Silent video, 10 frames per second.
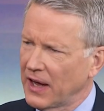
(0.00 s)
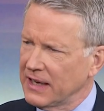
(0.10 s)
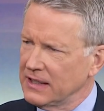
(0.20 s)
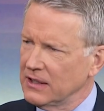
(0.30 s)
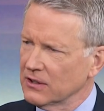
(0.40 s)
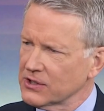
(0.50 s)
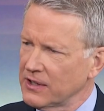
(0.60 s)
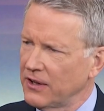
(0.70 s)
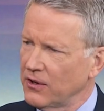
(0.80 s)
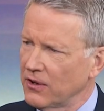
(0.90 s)
the
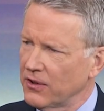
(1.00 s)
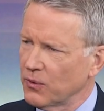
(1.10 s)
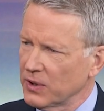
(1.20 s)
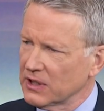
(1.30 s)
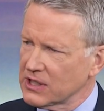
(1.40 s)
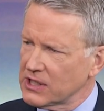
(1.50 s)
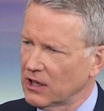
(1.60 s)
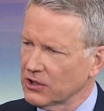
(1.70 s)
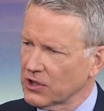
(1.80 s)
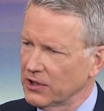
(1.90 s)
ideals and then there are the
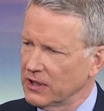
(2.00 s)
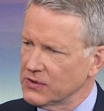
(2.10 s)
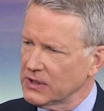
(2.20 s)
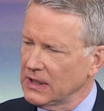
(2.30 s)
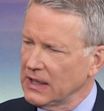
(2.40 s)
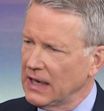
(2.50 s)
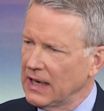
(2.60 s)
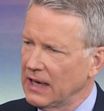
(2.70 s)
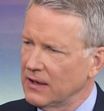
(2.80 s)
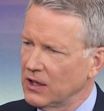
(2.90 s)
realistic alternatives.
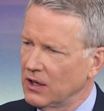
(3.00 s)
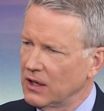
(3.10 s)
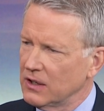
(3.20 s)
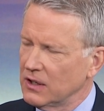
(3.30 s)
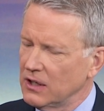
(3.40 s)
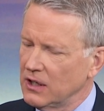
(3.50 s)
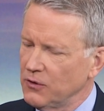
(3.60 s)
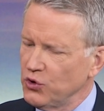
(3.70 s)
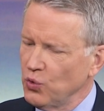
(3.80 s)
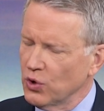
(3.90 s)
Uh,
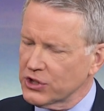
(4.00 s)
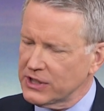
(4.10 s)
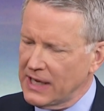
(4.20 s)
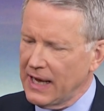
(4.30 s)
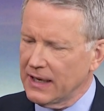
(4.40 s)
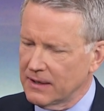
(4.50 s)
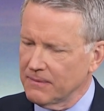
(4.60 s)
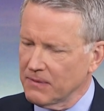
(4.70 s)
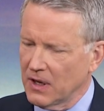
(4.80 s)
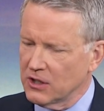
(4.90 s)
if you were to
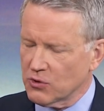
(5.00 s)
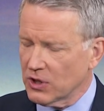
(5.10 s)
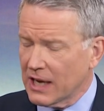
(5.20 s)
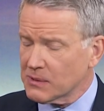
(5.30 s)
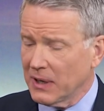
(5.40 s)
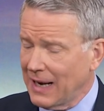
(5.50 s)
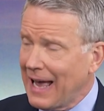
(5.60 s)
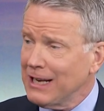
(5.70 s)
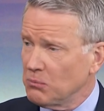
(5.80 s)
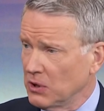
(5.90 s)
take, it's
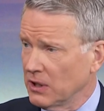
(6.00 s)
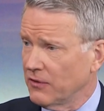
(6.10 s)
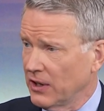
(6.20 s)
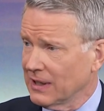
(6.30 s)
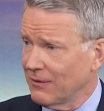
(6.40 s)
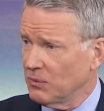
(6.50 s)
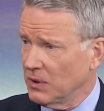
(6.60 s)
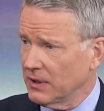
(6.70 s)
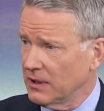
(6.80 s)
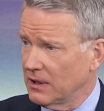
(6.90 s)
estimated 8 million of the
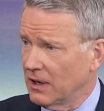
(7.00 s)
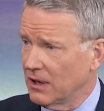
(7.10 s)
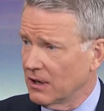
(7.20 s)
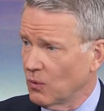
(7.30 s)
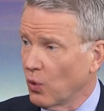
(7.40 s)
11 million are